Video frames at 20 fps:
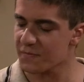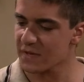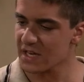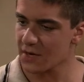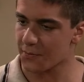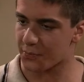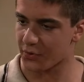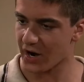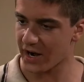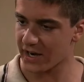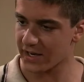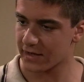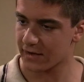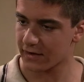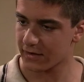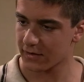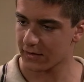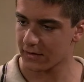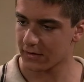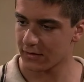give me a break?
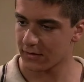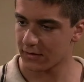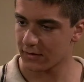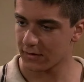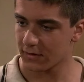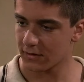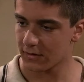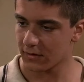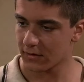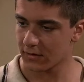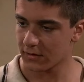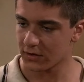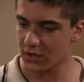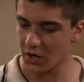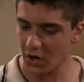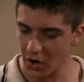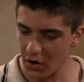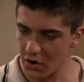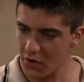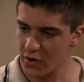
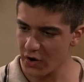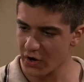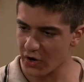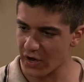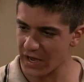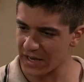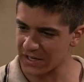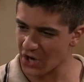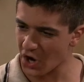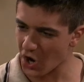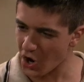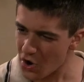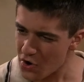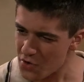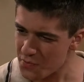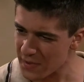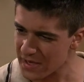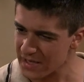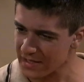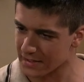You owe her and you
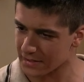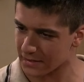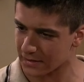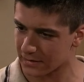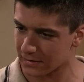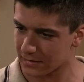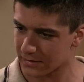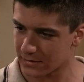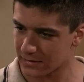owe me.